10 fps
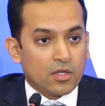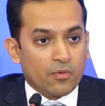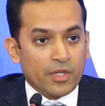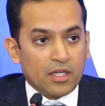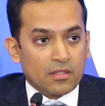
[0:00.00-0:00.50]
So
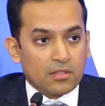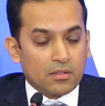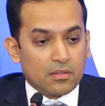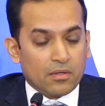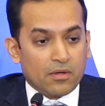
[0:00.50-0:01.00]
we need
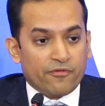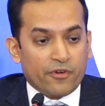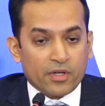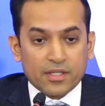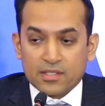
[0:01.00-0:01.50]
to
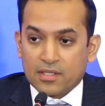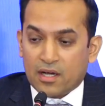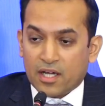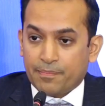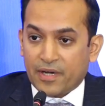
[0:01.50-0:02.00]
focus
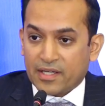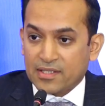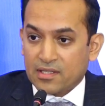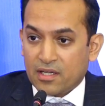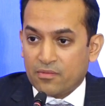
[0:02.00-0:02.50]
on
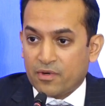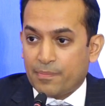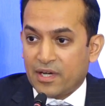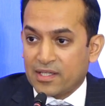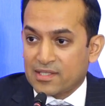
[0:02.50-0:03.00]
Pakistan, where
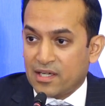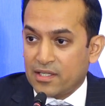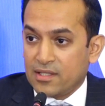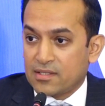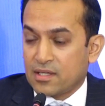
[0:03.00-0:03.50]

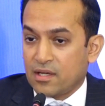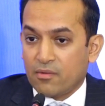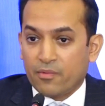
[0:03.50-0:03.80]
Pakistanis,